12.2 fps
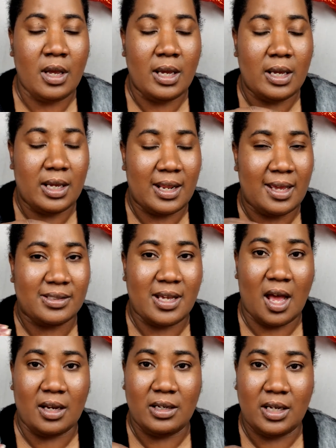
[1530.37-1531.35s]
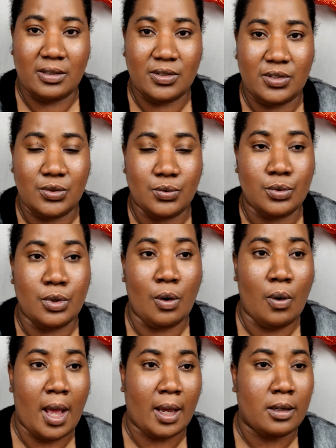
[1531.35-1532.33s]
It has gotten into
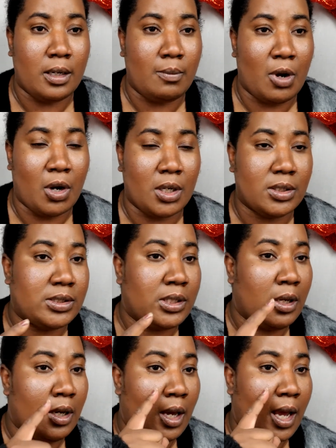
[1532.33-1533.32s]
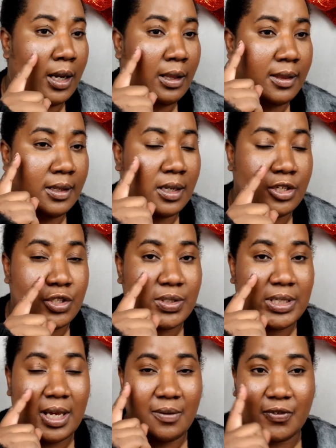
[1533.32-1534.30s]
no acne marks. Anything that you
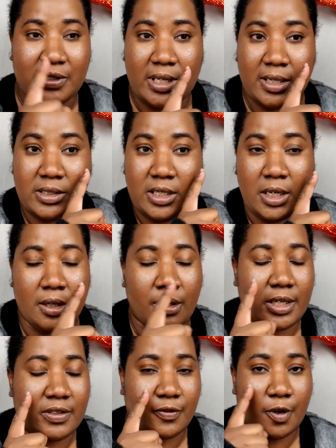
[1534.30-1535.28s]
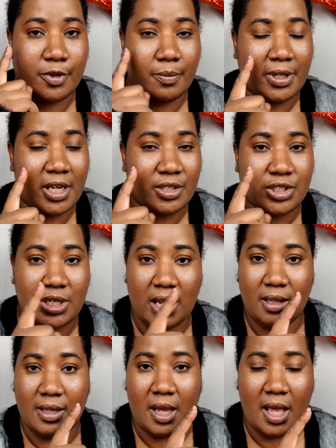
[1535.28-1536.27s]
see emphasized here is from the blush
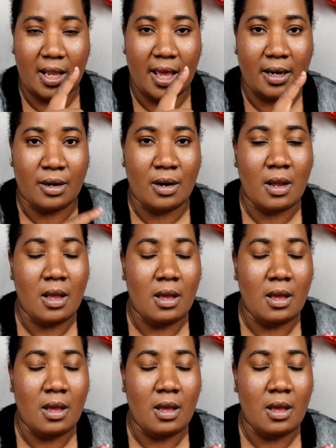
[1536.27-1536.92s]
and the highlighter.